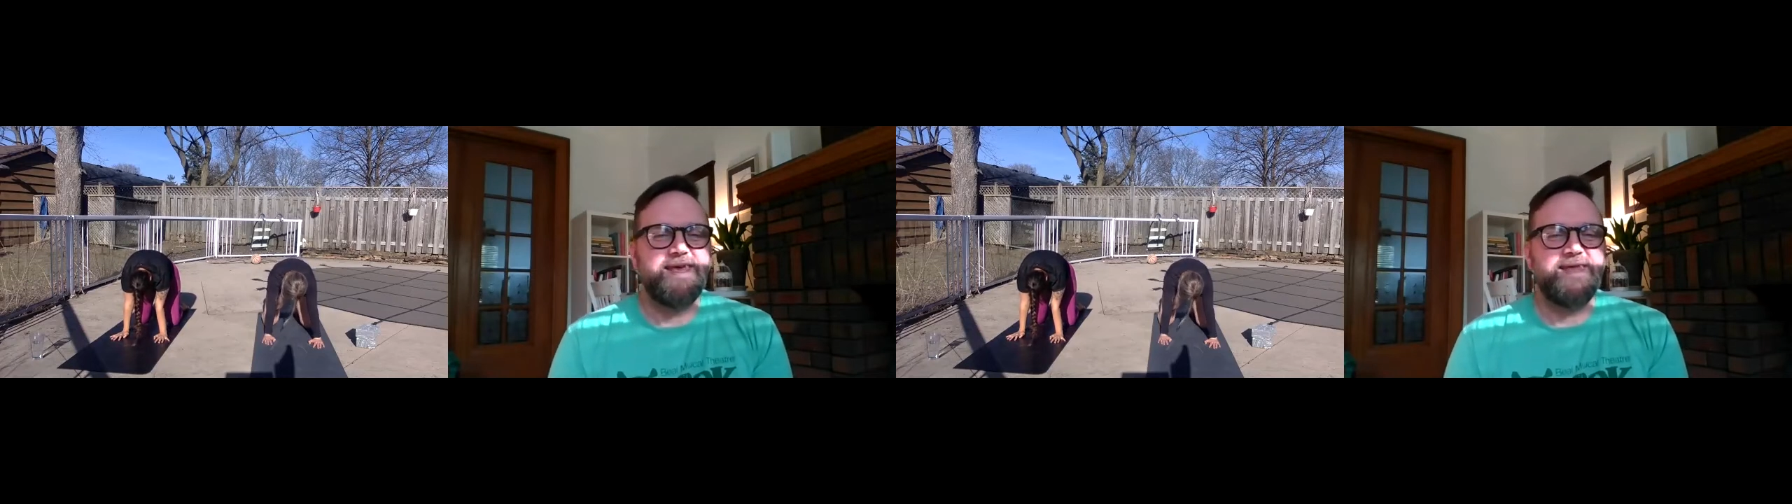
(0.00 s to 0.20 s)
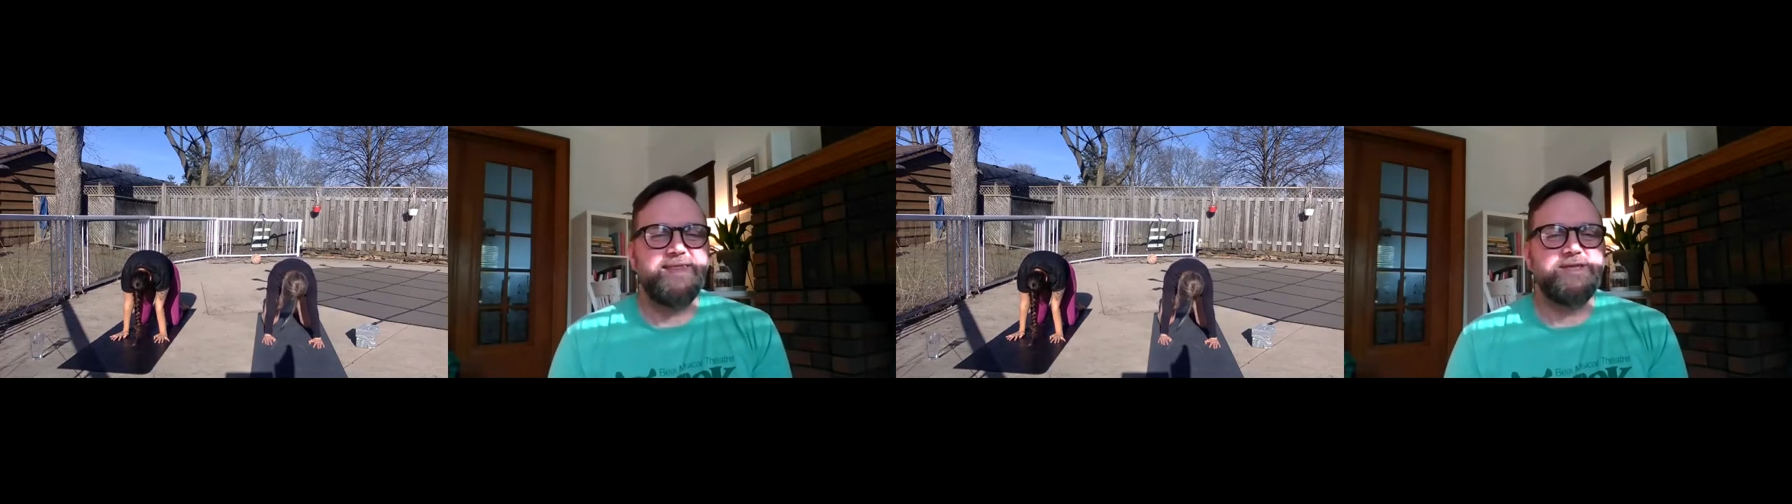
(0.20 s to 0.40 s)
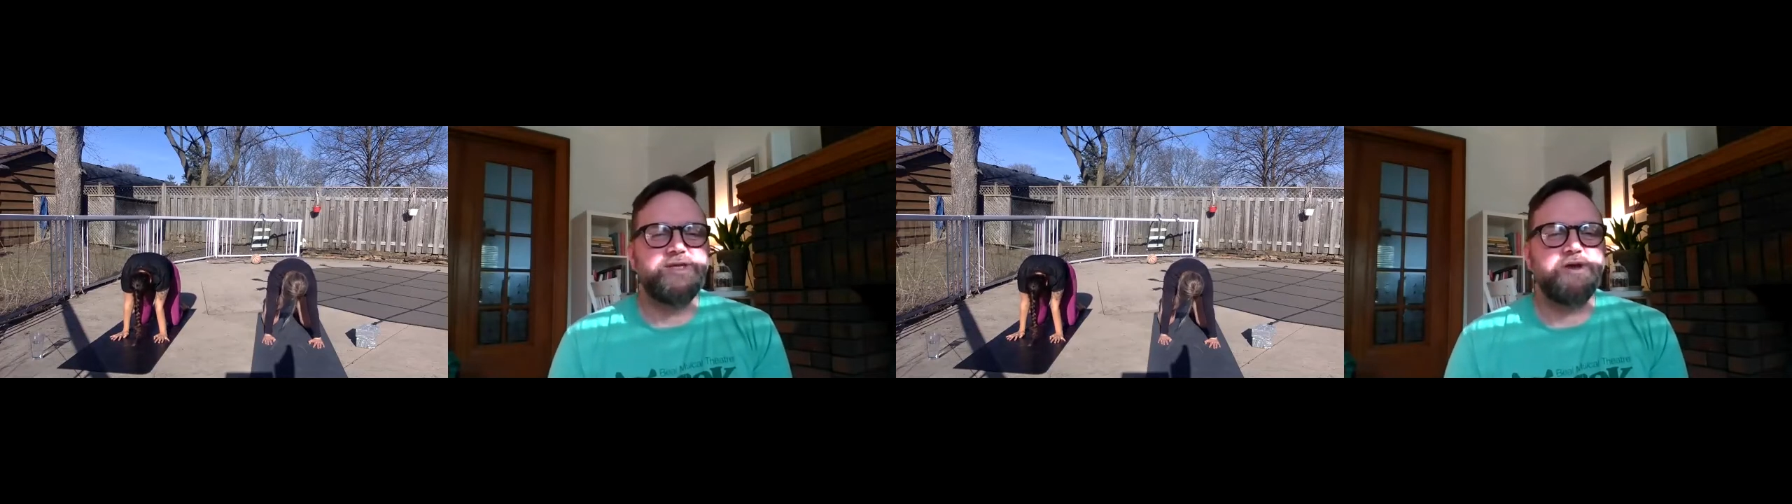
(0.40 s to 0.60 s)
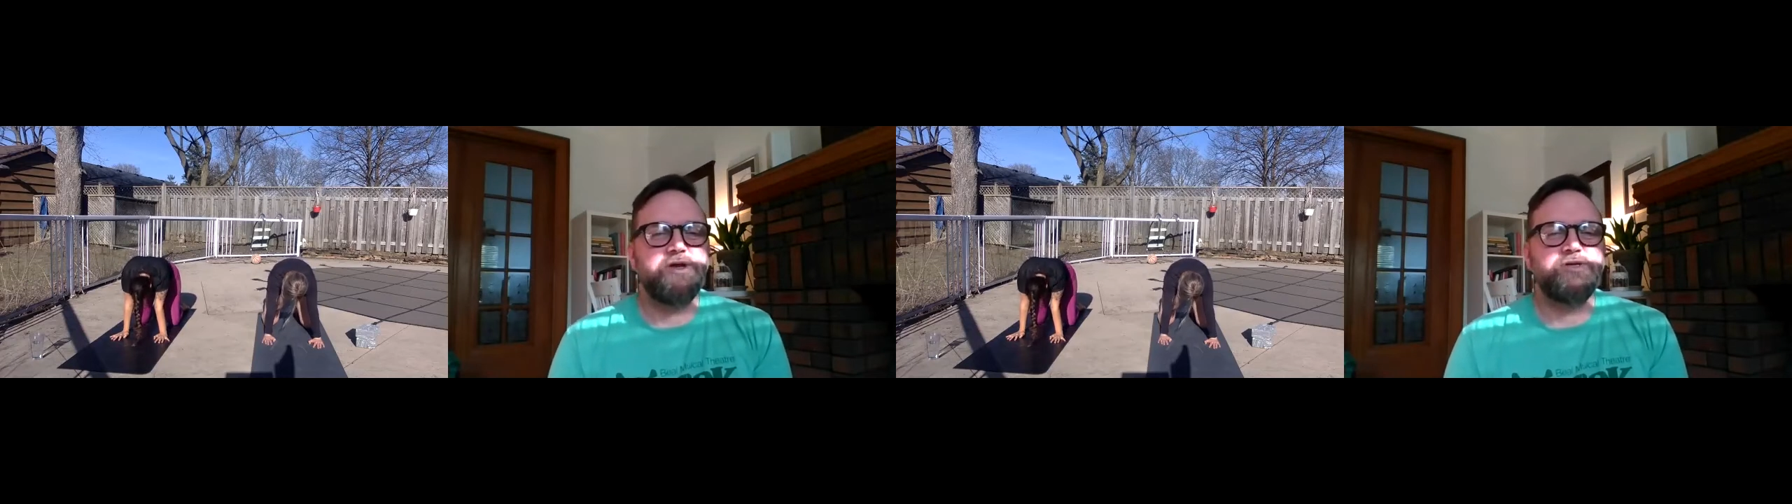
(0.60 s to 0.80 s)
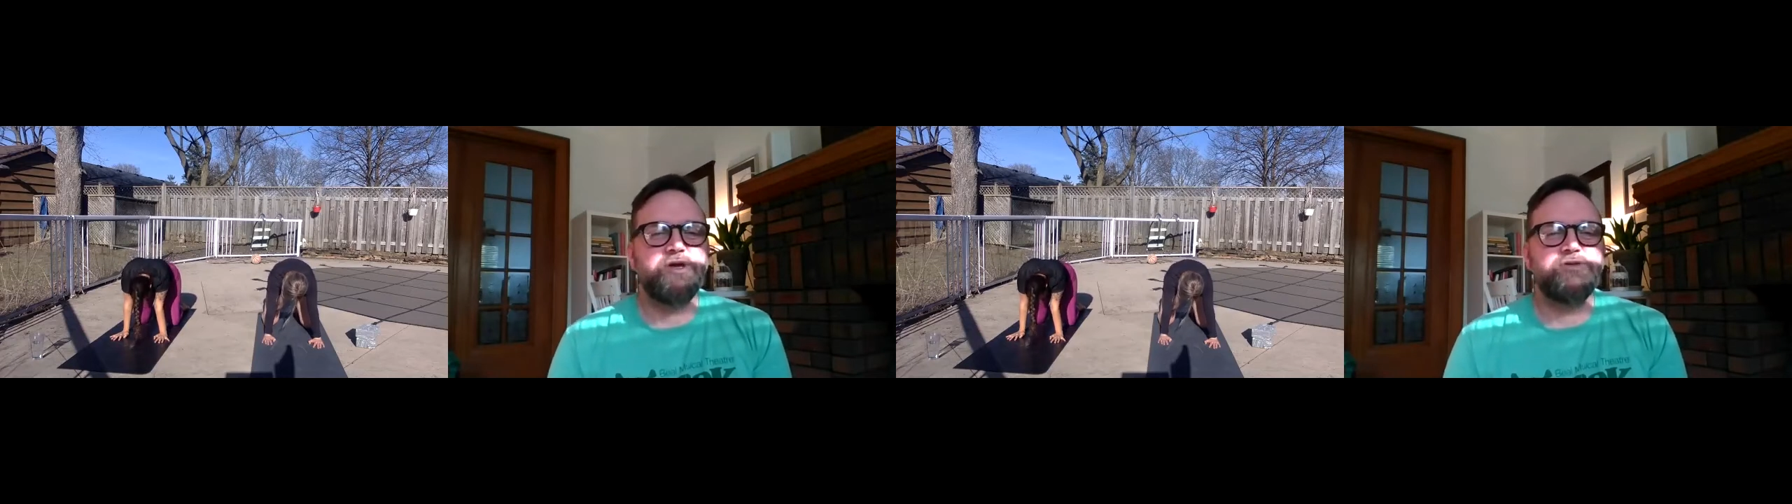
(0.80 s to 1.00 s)
And then
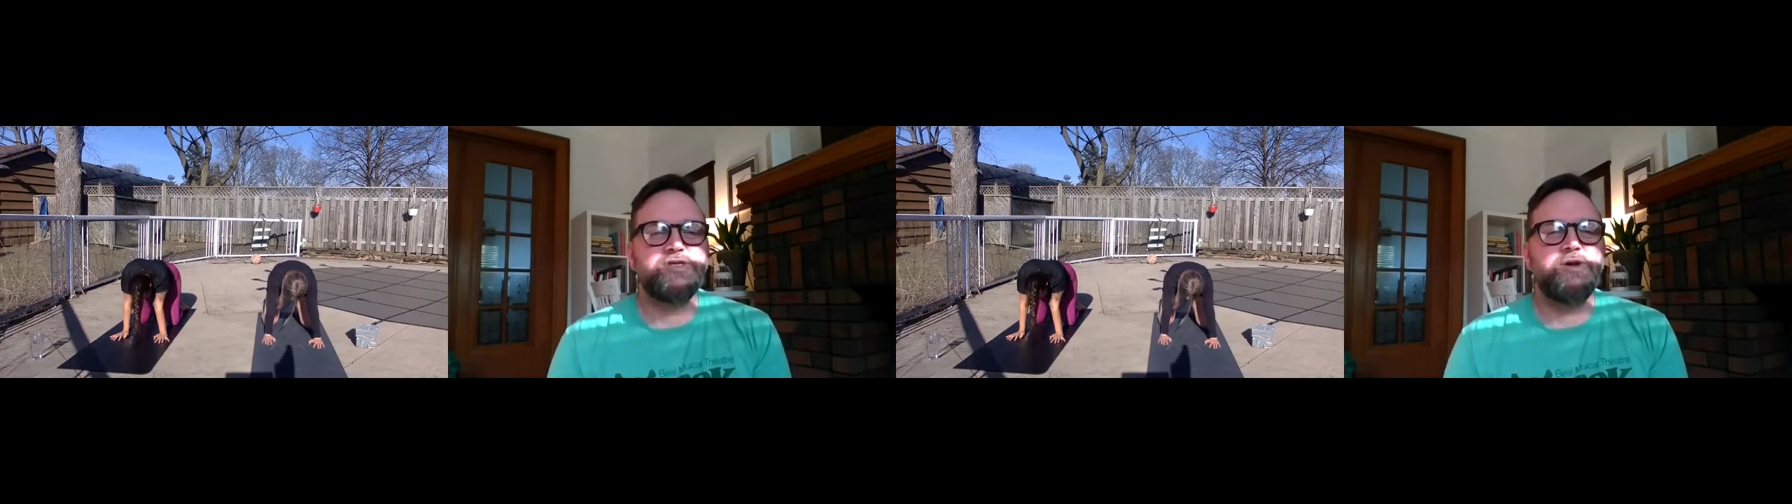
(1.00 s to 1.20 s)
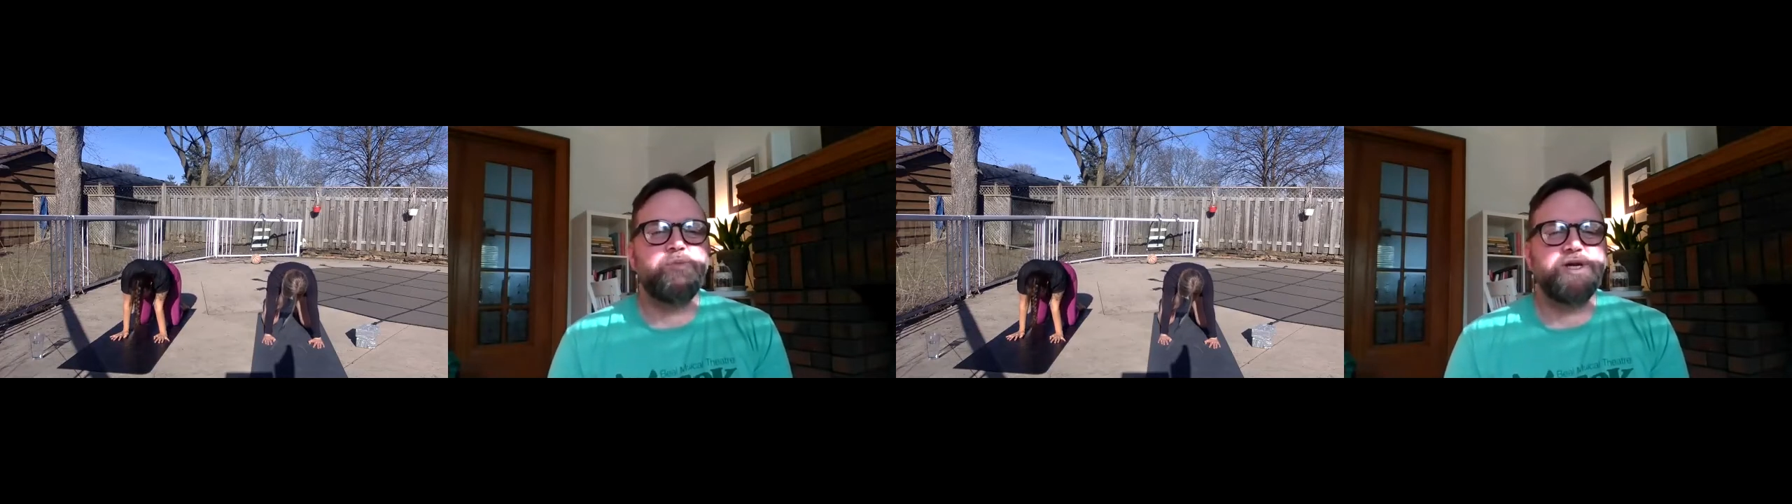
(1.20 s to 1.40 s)
tuck your toes under,